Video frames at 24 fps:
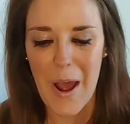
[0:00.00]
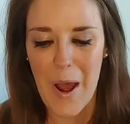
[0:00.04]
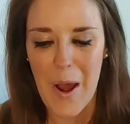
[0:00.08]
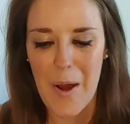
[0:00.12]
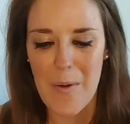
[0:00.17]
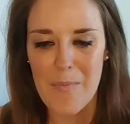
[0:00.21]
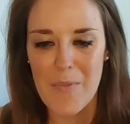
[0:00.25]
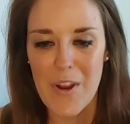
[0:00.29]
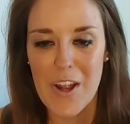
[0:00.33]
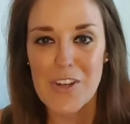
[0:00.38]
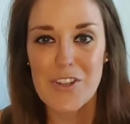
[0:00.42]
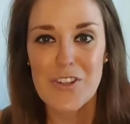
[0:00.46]

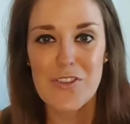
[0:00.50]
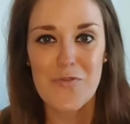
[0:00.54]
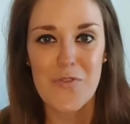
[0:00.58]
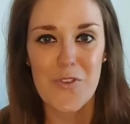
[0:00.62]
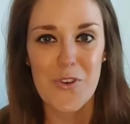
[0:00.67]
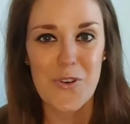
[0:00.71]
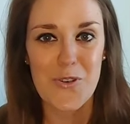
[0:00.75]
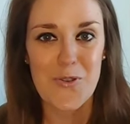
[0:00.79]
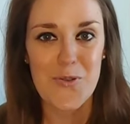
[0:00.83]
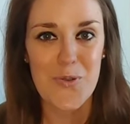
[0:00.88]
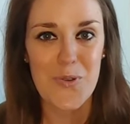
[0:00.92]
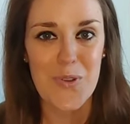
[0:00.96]
not just
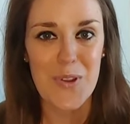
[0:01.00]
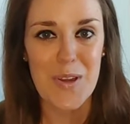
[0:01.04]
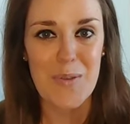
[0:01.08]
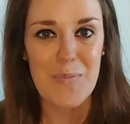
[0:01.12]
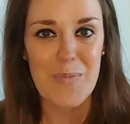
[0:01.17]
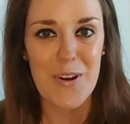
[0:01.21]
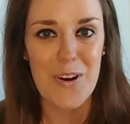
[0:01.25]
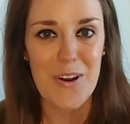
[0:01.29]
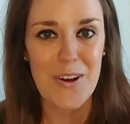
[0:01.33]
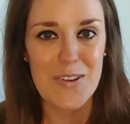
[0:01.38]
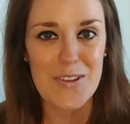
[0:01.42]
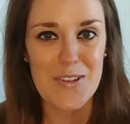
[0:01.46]
virtually,
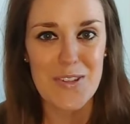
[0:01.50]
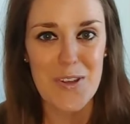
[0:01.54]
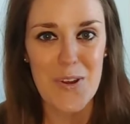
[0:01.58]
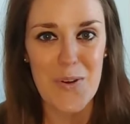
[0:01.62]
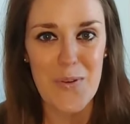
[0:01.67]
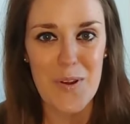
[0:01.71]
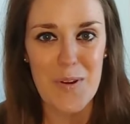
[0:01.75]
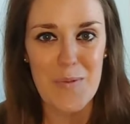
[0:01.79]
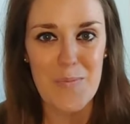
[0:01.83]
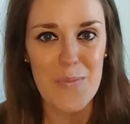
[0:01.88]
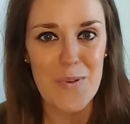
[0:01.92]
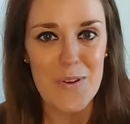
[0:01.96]
but also
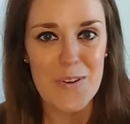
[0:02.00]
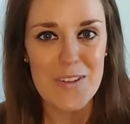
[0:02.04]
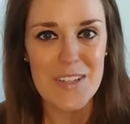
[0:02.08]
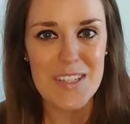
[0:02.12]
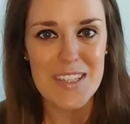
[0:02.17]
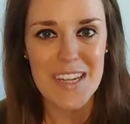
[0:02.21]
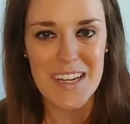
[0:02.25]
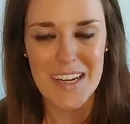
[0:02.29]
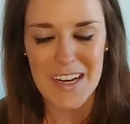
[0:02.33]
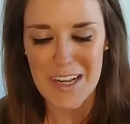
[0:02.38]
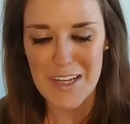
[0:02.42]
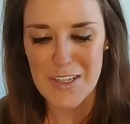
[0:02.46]
in
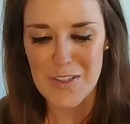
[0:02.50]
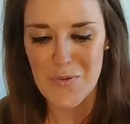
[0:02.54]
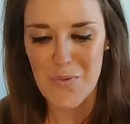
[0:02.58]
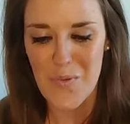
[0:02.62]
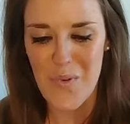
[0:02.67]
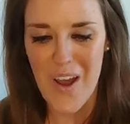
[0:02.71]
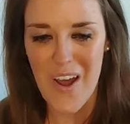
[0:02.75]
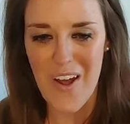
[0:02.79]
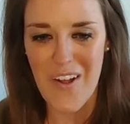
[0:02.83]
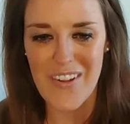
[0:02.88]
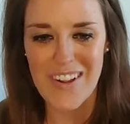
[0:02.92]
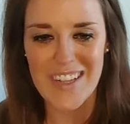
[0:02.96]
person as
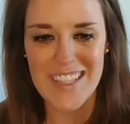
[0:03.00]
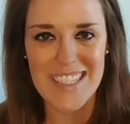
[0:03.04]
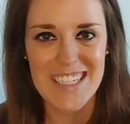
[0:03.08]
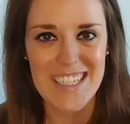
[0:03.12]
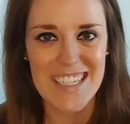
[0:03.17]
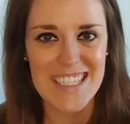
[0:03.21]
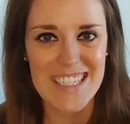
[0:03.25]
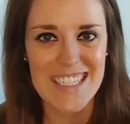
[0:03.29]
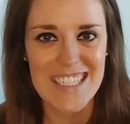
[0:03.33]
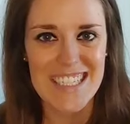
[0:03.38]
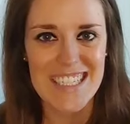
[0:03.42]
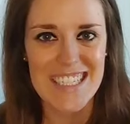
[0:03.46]
well. It's
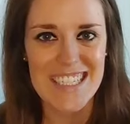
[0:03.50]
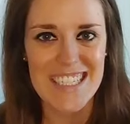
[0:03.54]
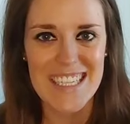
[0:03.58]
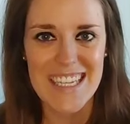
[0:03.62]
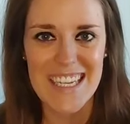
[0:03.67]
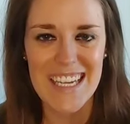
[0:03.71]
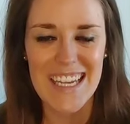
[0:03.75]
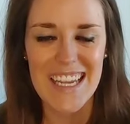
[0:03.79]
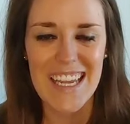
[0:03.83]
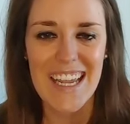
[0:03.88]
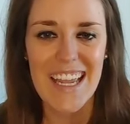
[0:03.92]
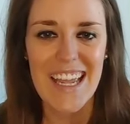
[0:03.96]
nice to
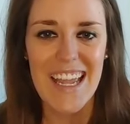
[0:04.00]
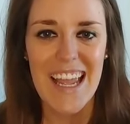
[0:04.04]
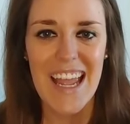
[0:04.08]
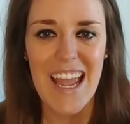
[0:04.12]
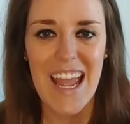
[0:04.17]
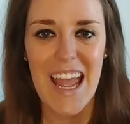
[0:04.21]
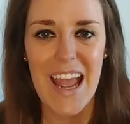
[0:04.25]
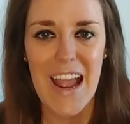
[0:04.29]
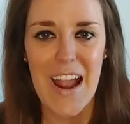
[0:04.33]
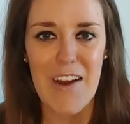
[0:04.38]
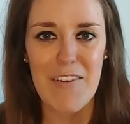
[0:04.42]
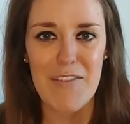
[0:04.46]
see
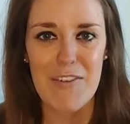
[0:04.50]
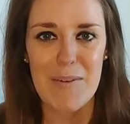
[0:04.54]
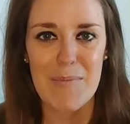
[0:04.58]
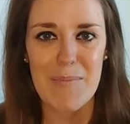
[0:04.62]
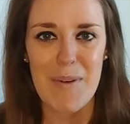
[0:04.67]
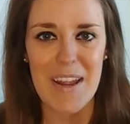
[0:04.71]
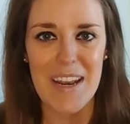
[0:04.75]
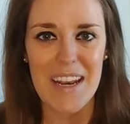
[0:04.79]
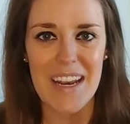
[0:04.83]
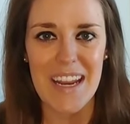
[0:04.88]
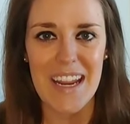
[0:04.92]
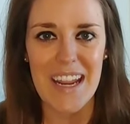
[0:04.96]

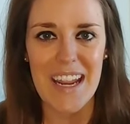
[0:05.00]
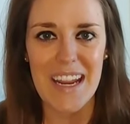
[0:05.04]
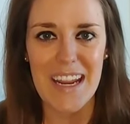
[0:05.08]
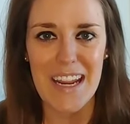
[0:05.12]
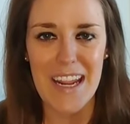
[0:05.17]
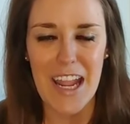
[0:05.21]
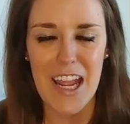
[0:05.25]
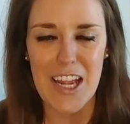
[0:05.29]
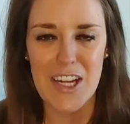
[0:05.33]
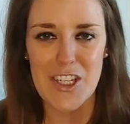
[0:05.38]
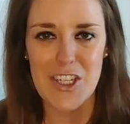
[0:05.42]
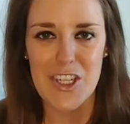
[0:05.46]
everybody and
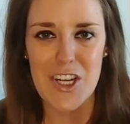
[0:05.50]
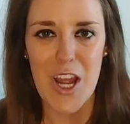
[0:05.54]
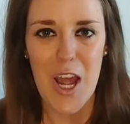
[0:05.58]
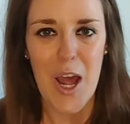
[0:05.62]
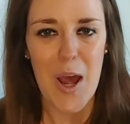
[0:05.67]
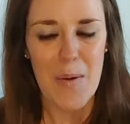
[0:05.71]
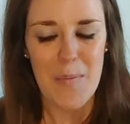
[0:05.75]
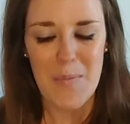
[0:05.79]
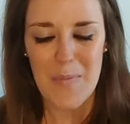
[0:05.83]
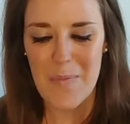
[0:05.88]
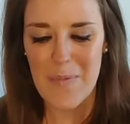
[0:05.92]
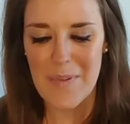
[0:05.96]
catch up.